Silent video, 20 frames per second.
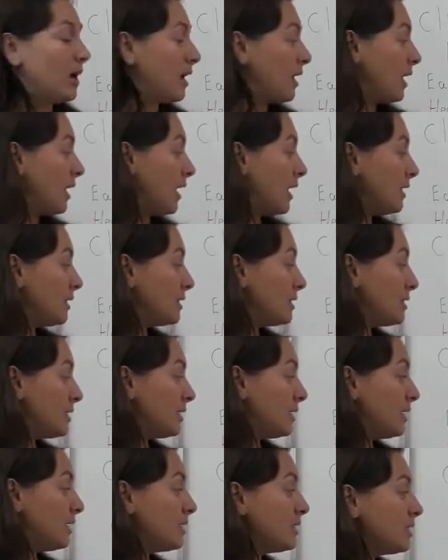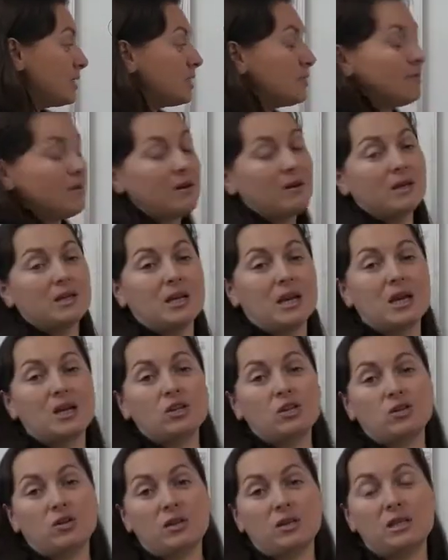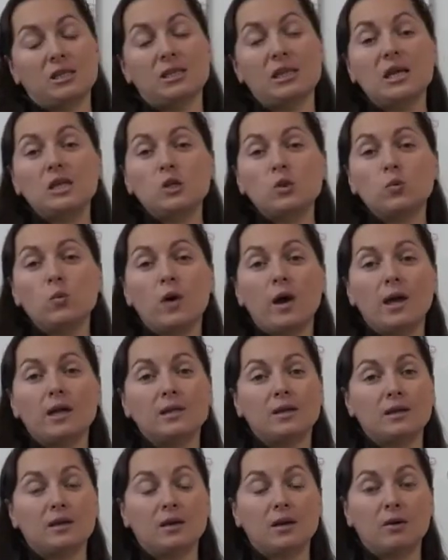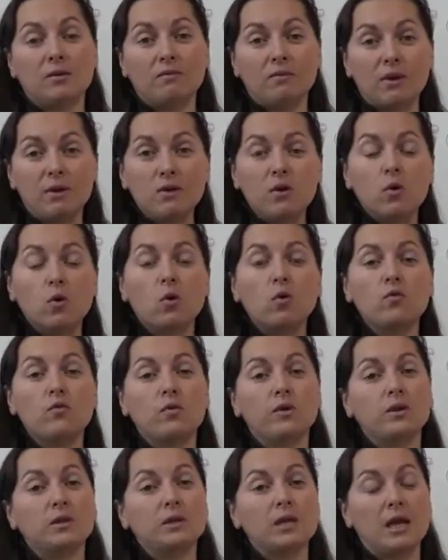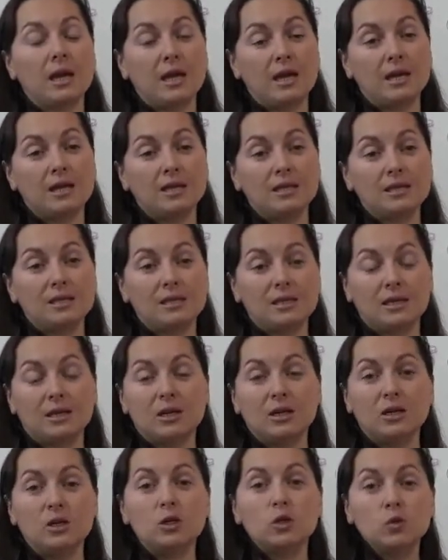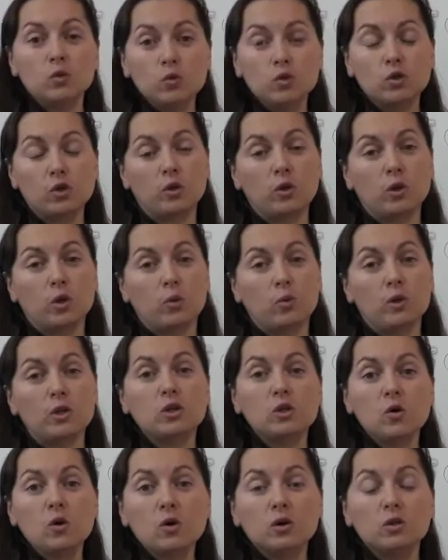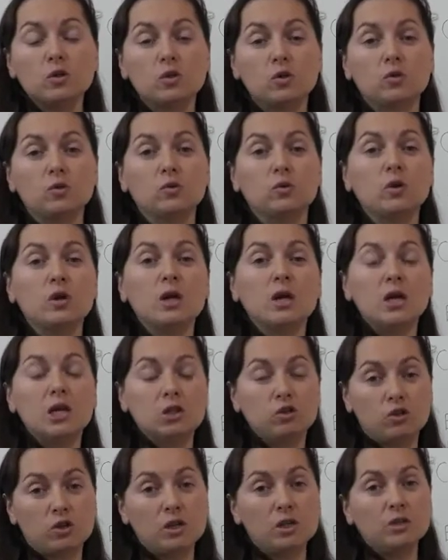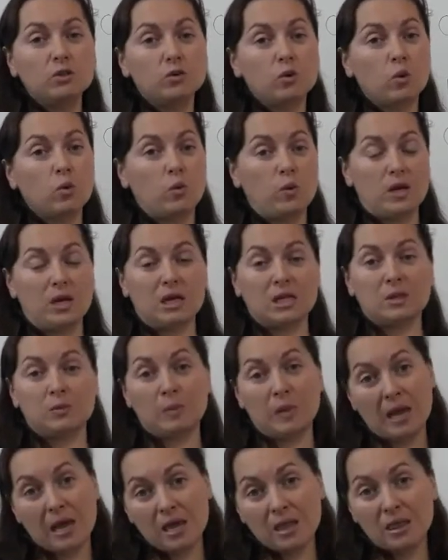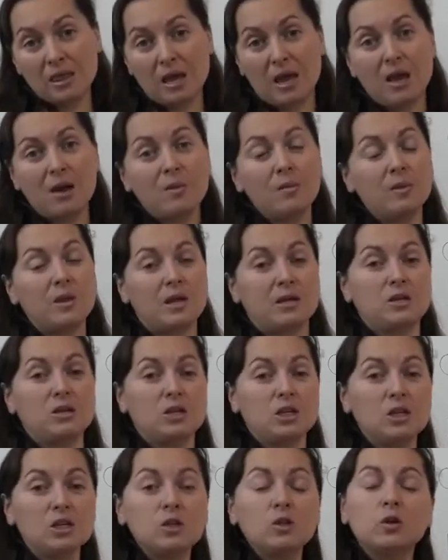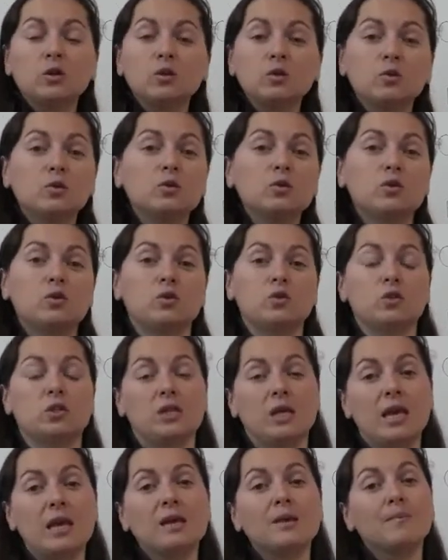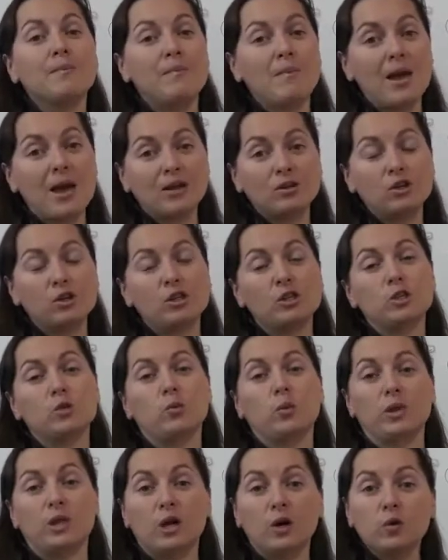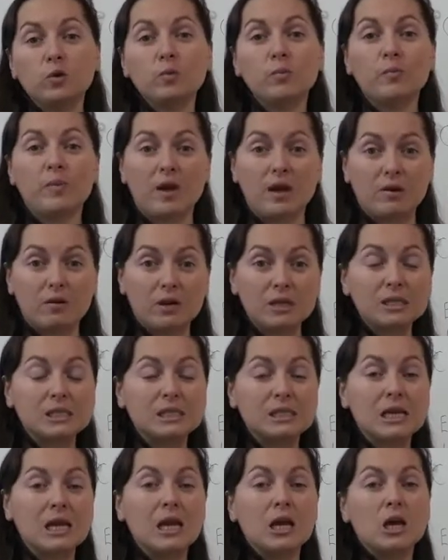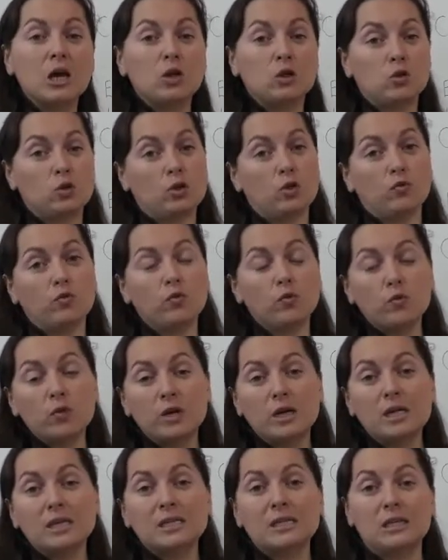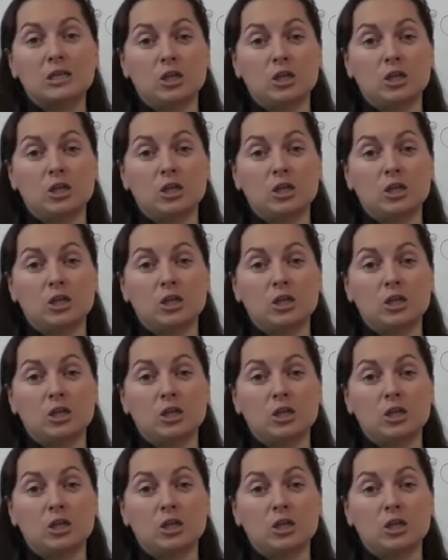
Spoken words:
And it is very dangerous. That's why very often and usually we talk to children, we explain them that it is not good to take matches without parents to the forest.